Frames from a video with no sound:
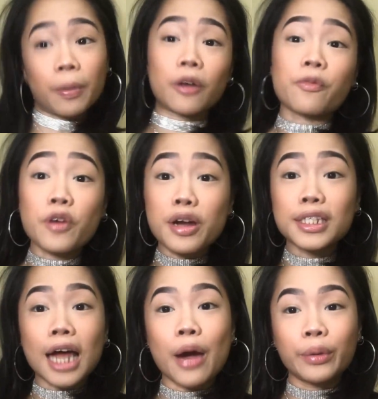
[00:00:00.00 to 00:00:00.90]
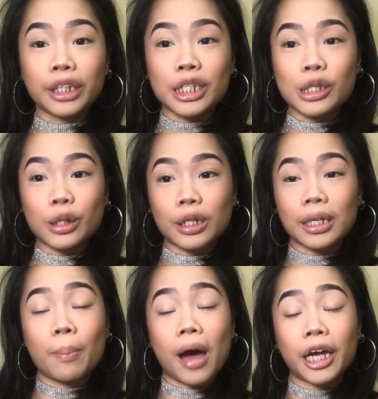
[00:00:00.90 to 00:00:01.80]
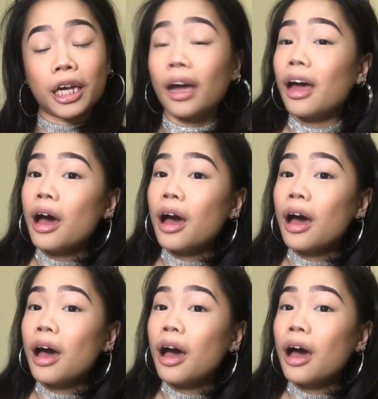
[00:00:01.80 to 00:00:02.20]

But first, I will insert my